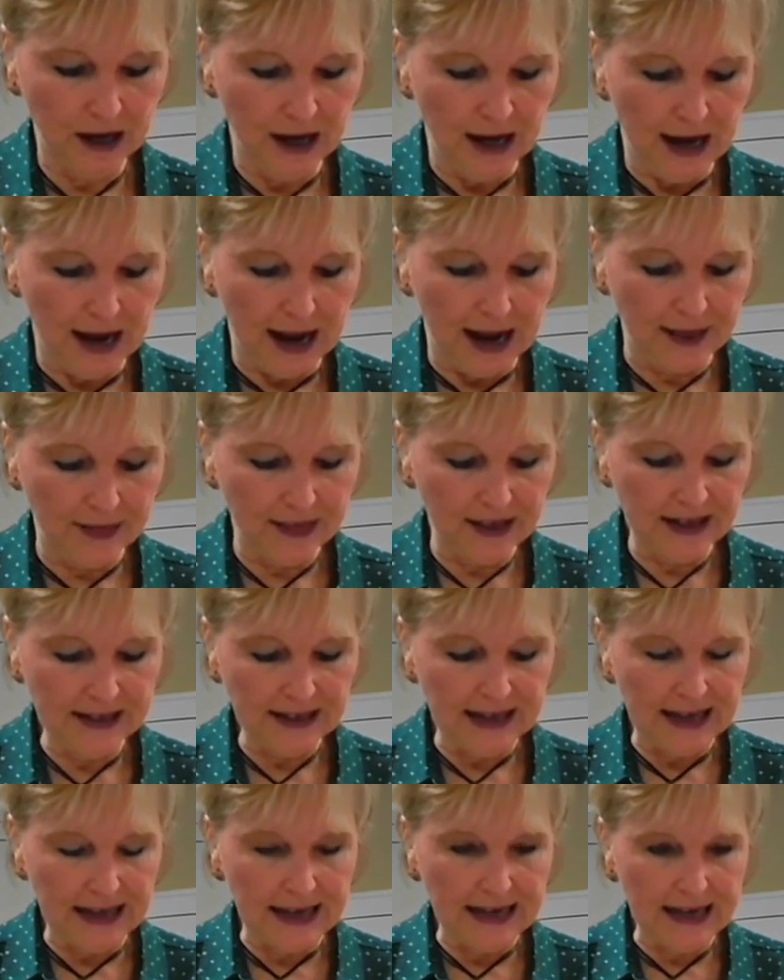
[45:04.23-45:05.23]
And then
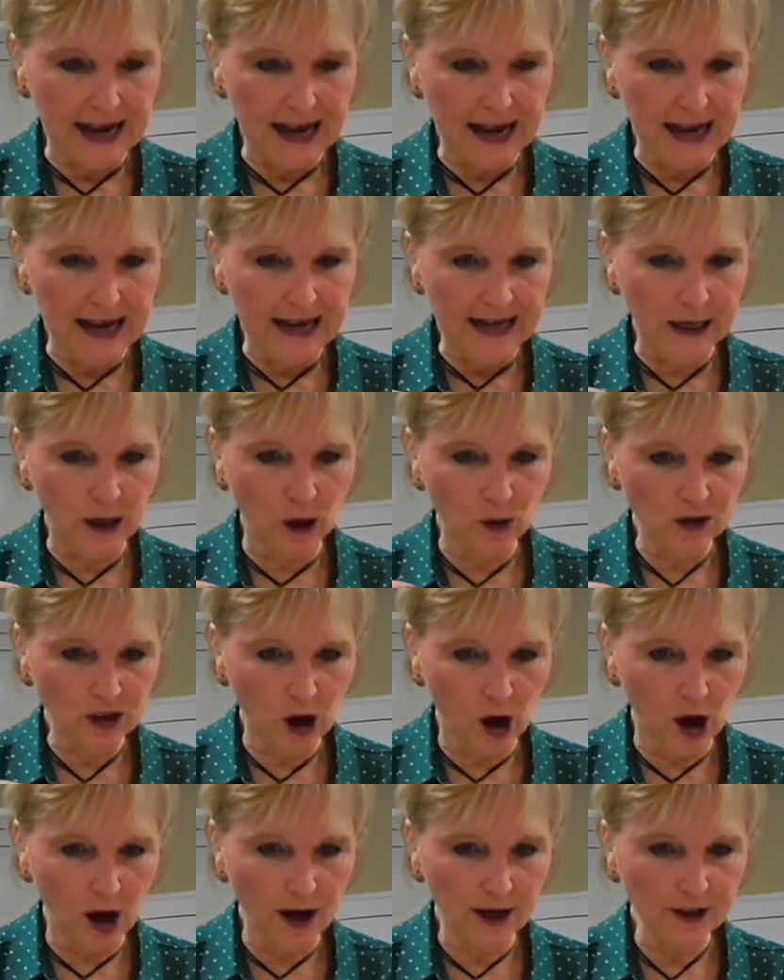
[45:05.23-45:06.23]
he goes
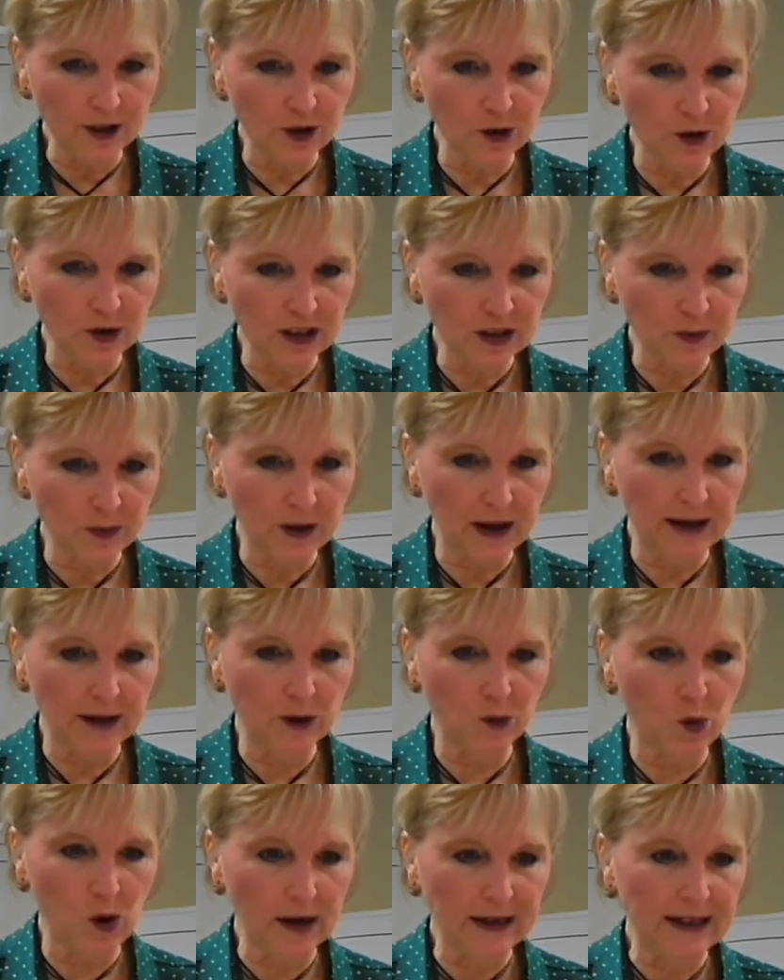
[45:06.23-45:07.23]
on to
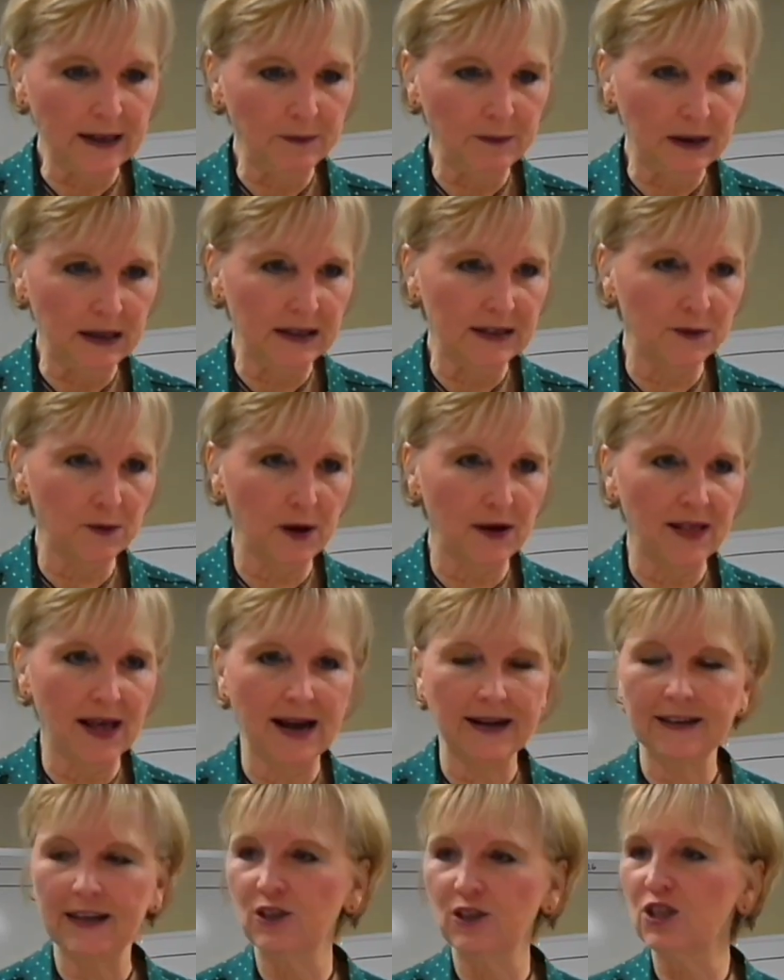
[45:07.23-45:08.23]
explain what he means by
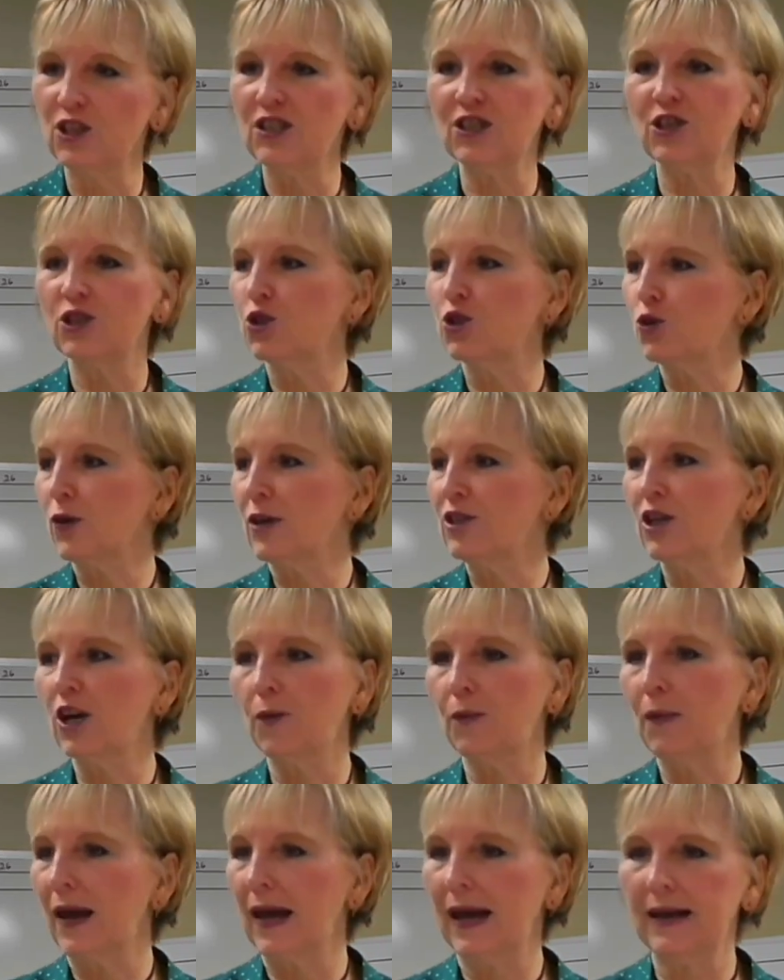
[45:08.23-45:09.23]
that. Now, just to stretch
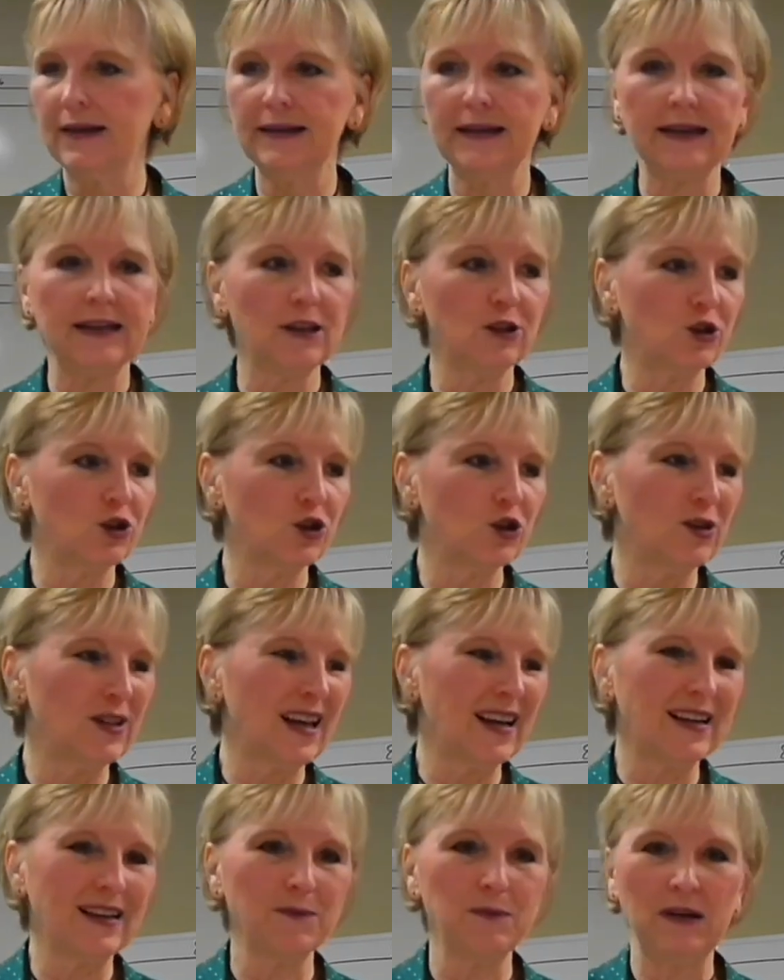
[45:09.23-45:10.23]
out my hand against you,
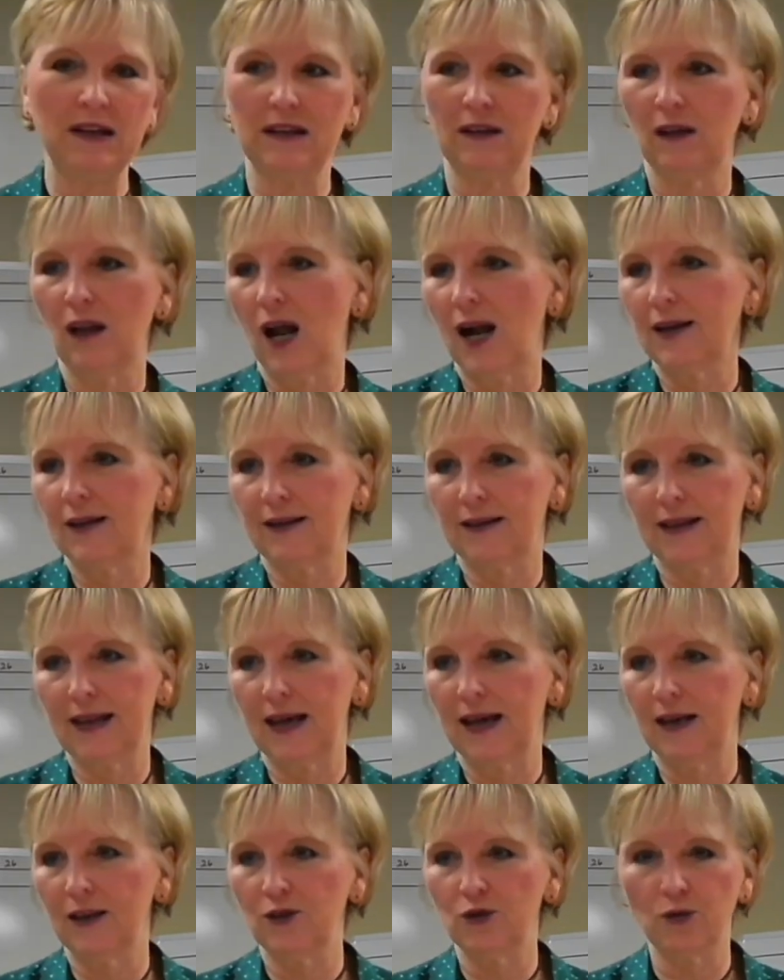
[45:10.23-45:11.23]
that can mean a lot of
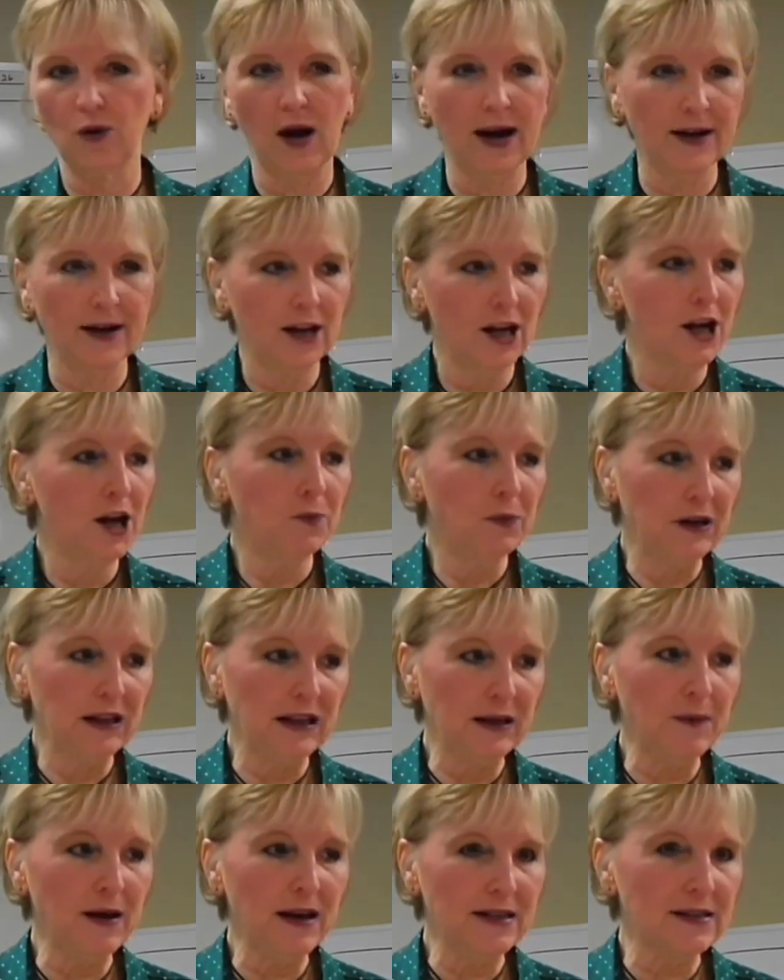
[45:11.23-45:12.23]
things, right? But
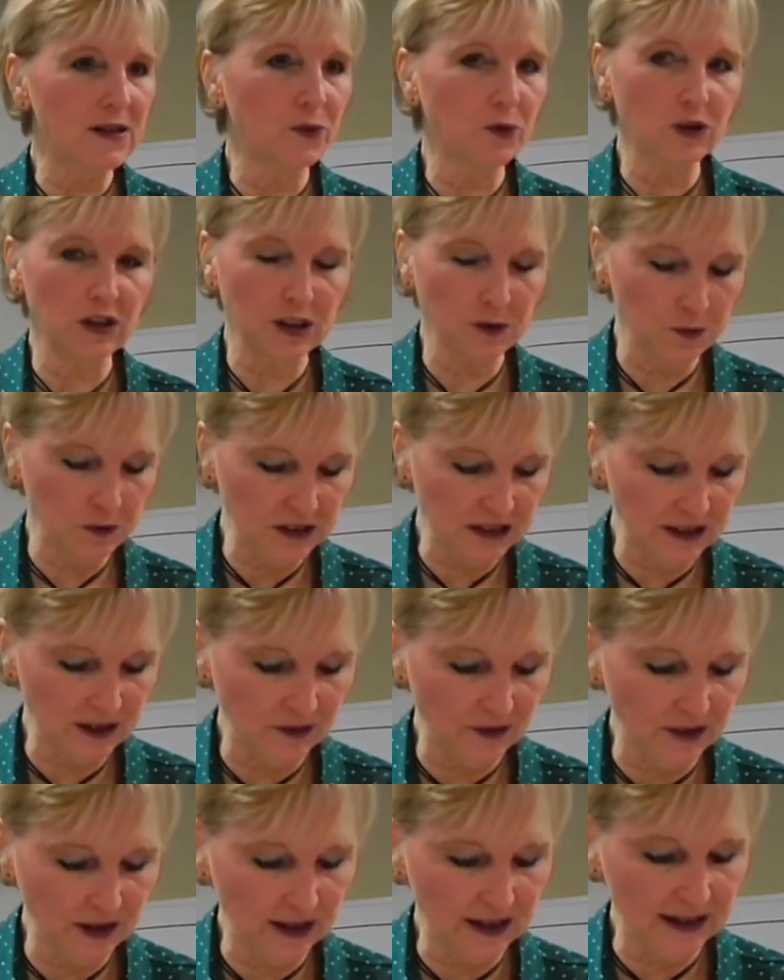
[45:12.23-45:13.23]
he makes it real
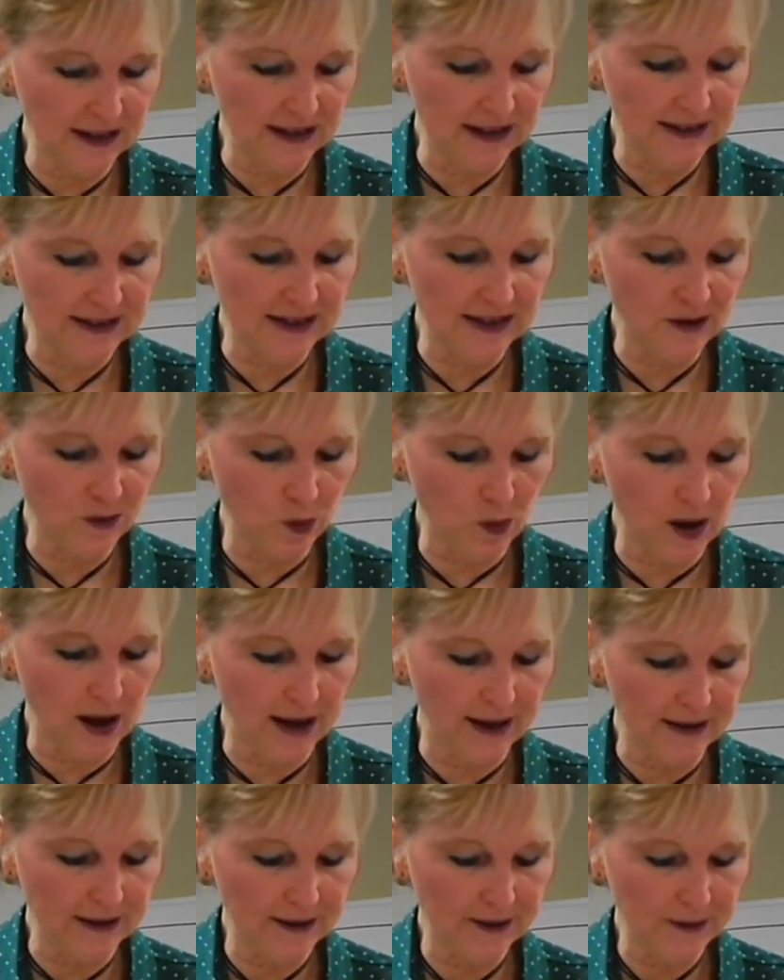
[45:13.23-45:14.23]
specific, and he says what?